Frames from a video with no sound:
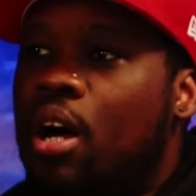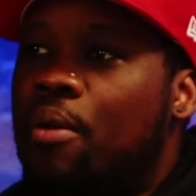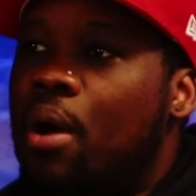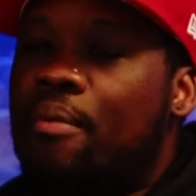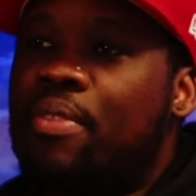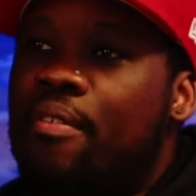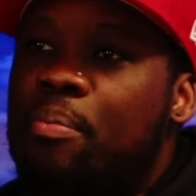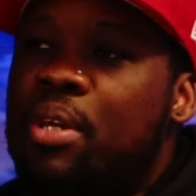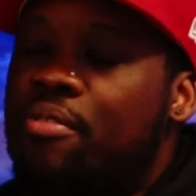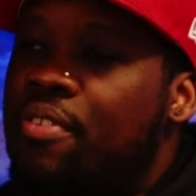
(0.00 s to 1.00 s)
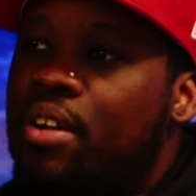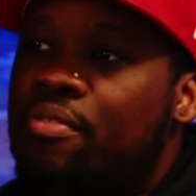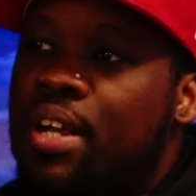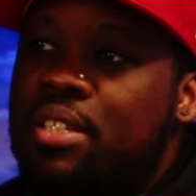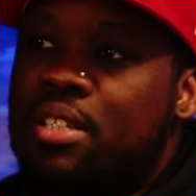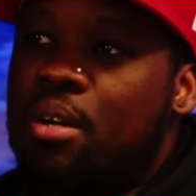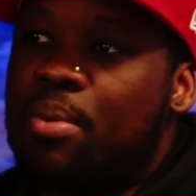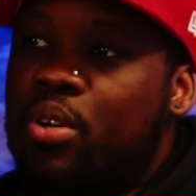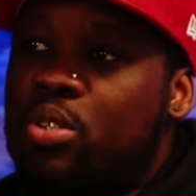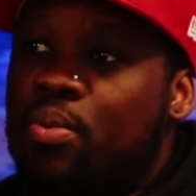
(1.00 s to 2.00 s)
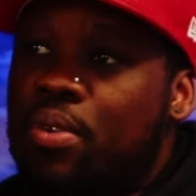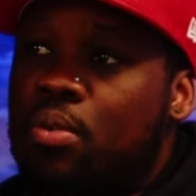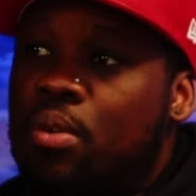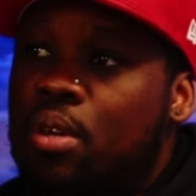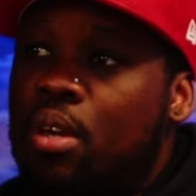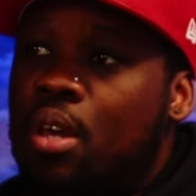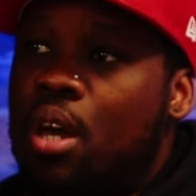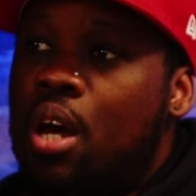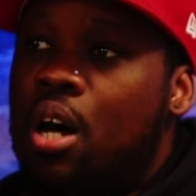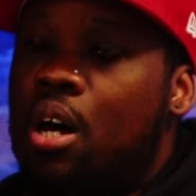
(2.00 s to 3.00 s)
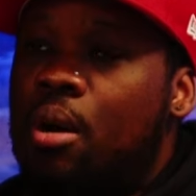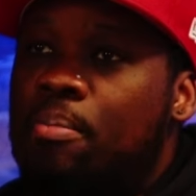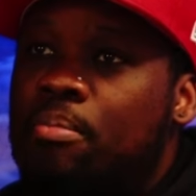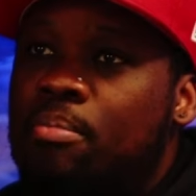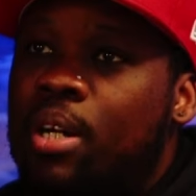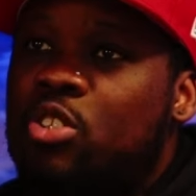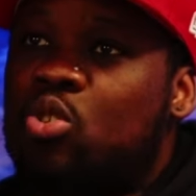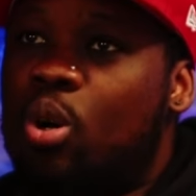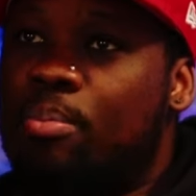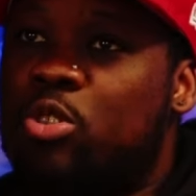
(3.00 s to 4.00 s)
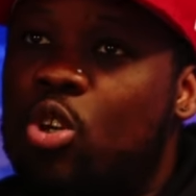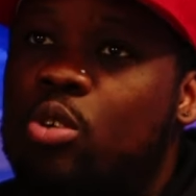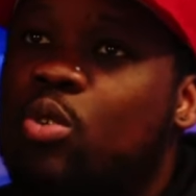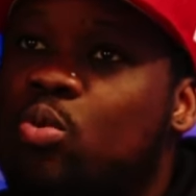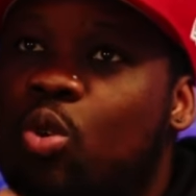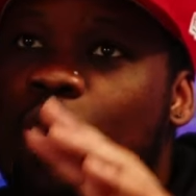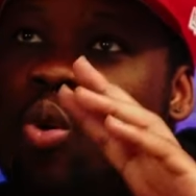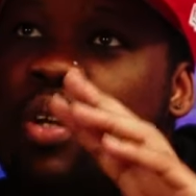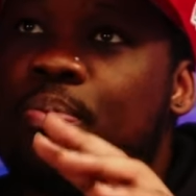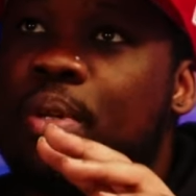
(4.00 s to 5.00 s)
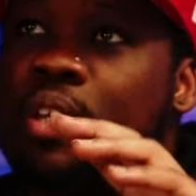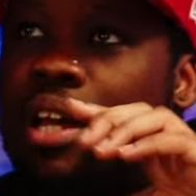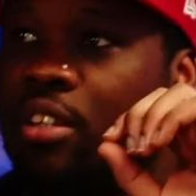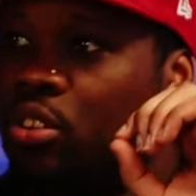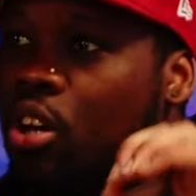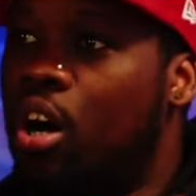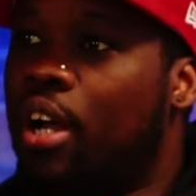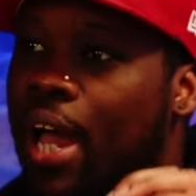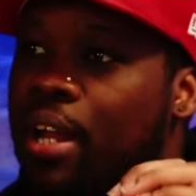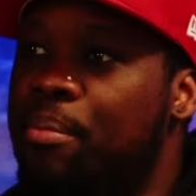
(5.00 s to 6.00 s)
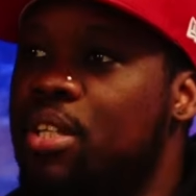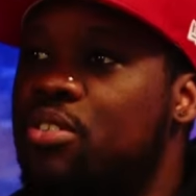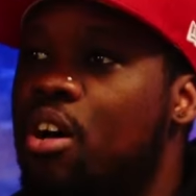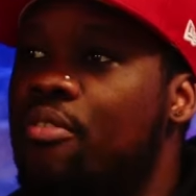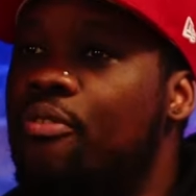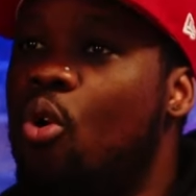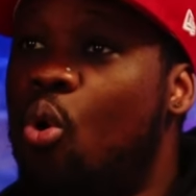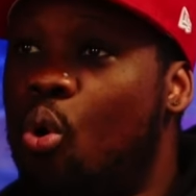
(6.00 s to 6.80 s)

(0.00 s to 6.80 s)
I, have never been a fan of fantasy. I'll be honest with you. Yeah. Mm. Um, my top genres will always be like the dark anime stuff yeah, yeah.